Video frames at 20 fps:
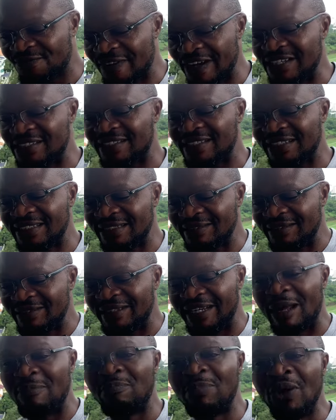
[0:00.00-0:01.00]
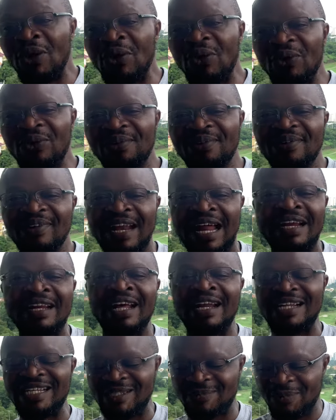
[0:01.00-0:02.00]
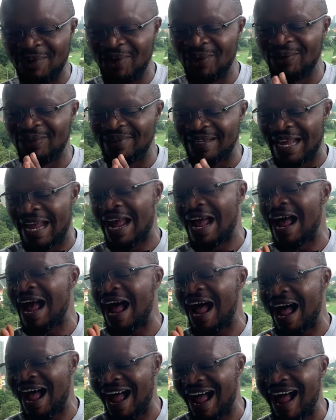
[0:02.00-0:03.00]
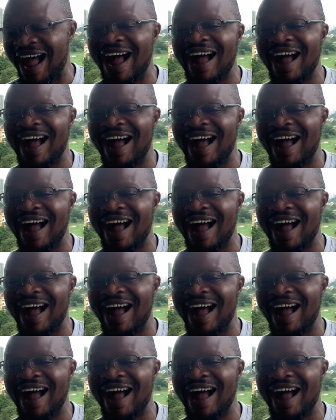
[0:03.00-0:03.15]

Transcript: first. The blue. London is blue. Yeah.